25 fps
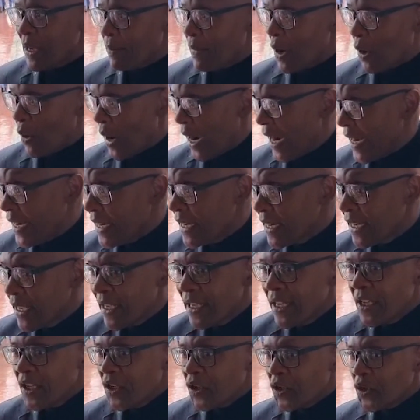one.
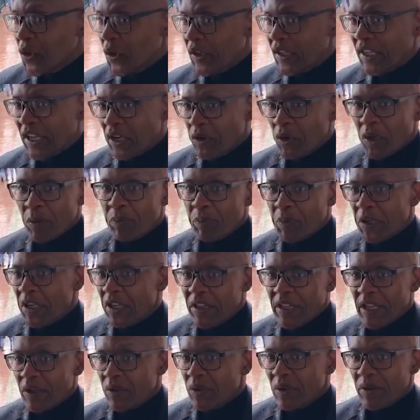So it cannot be
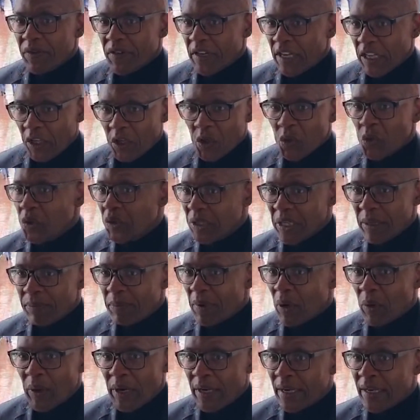that you have an accused
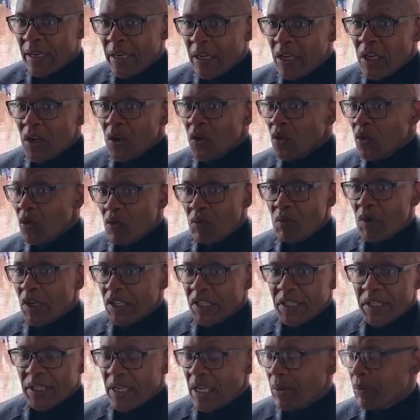number one who
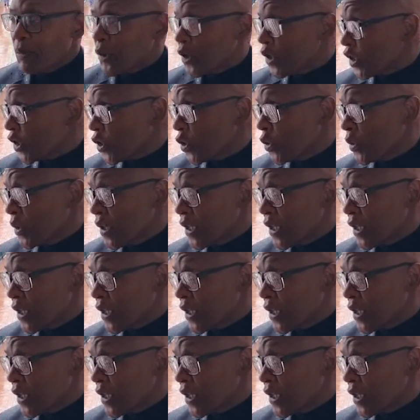must uh, prosecute this